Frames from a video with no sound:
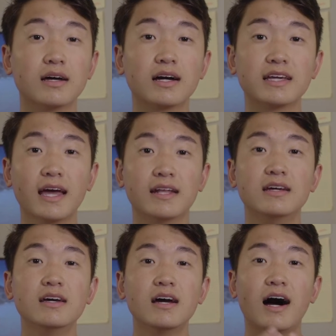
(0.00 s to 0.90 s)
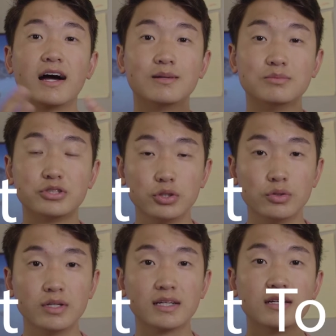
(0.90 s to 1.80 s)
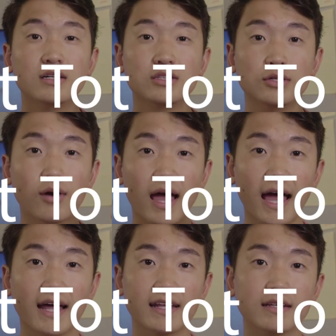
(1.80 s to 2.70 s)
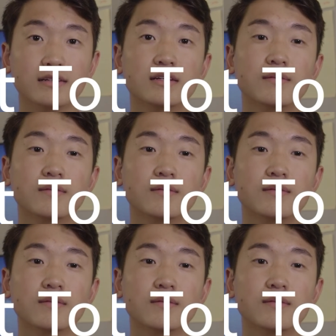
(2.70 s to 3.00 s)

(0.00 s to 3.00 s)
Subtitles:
Again, I am shooting to edit.